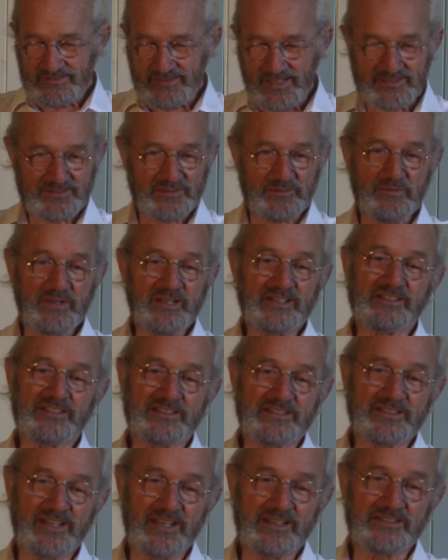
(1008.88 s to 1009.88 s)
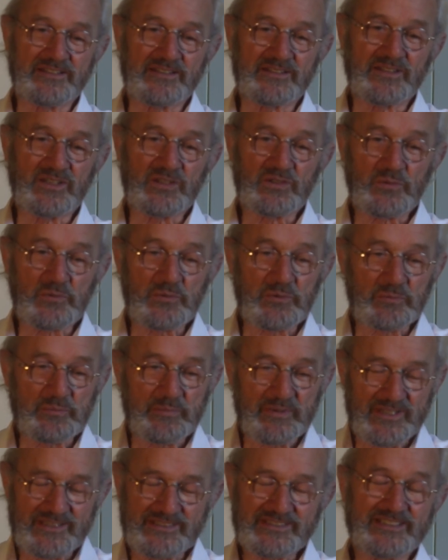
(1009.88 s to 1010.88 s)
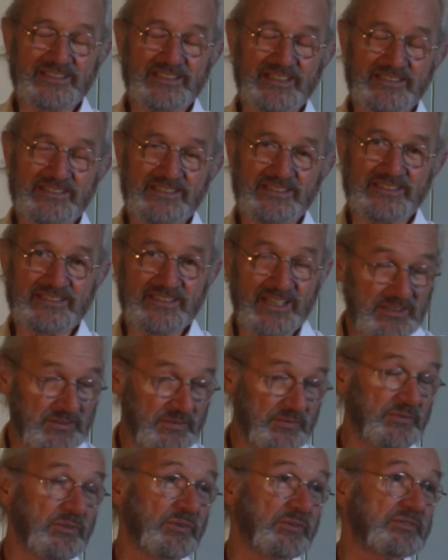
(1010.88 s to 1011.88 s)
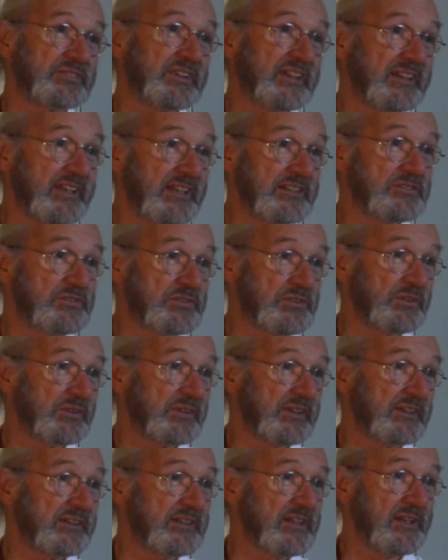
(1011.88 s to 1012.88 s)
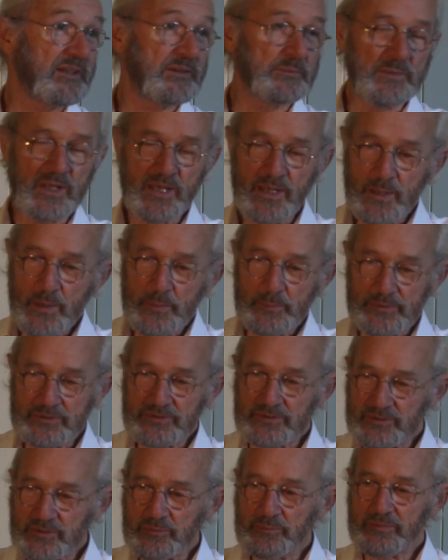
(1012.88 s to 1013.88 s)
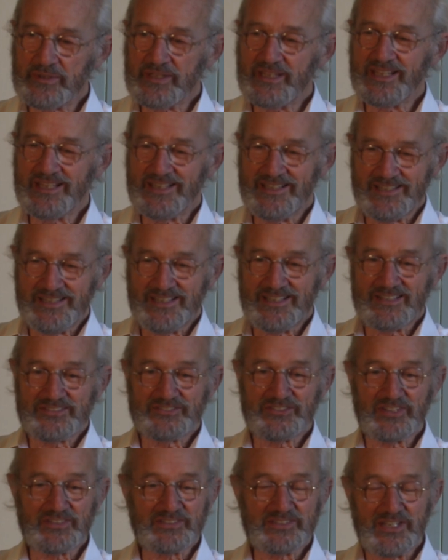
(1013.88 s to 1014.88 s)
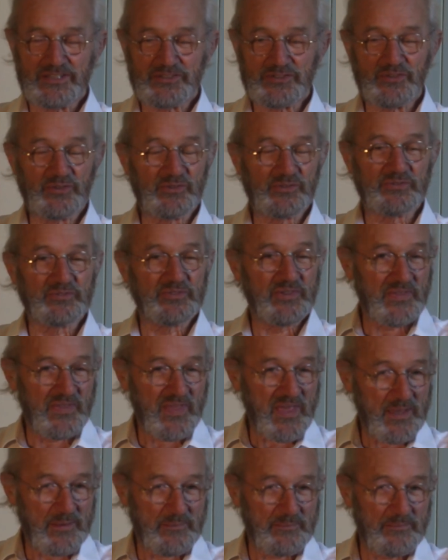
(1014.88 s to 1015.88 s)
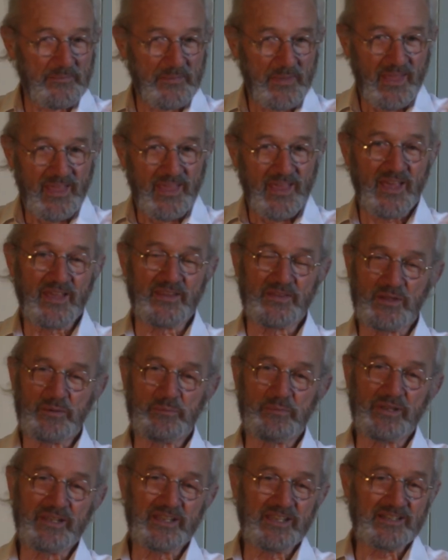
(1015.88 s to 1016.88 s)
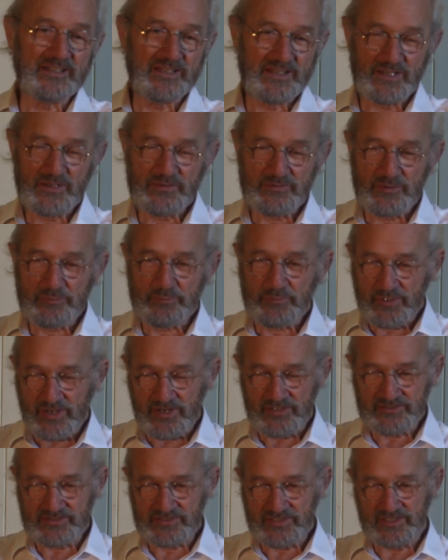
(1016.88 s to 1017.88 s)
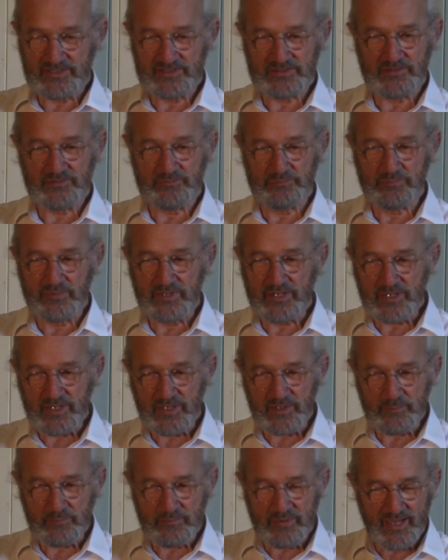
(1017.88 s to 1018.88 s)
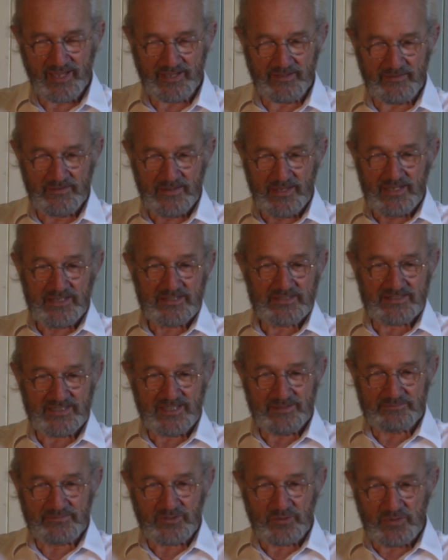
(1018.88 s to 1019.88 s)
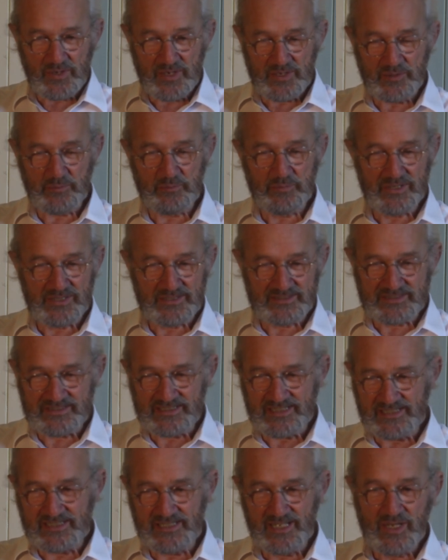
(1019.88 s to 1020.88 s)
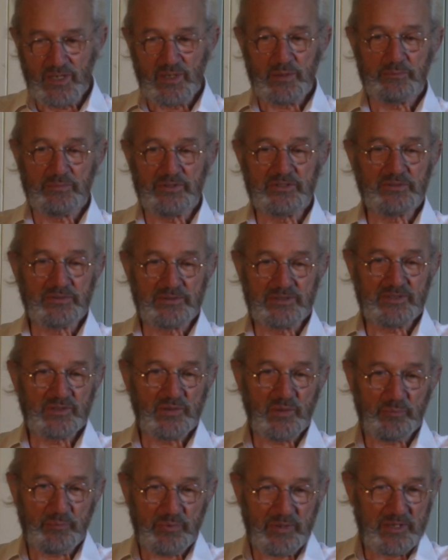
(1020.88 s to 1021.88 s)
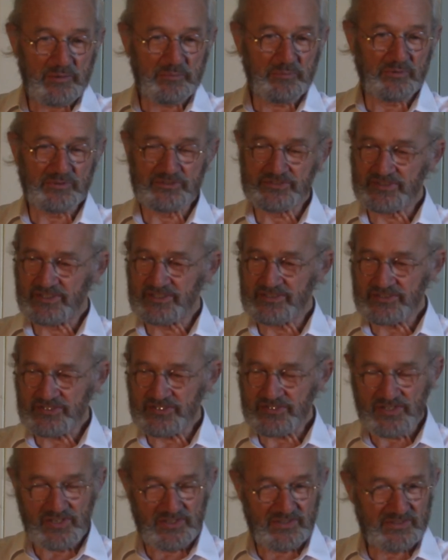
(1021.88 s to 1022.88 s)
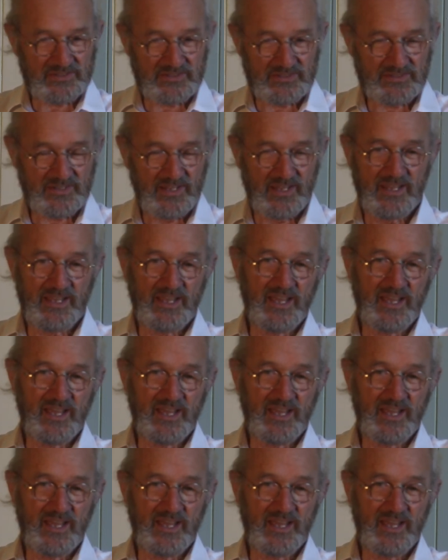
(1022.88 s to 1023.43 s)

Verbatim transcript: doesn't mean to say that it would be successful to get Julian home but it would be successful for them and the beginning of a process of bringing back some credibility between the people's concerns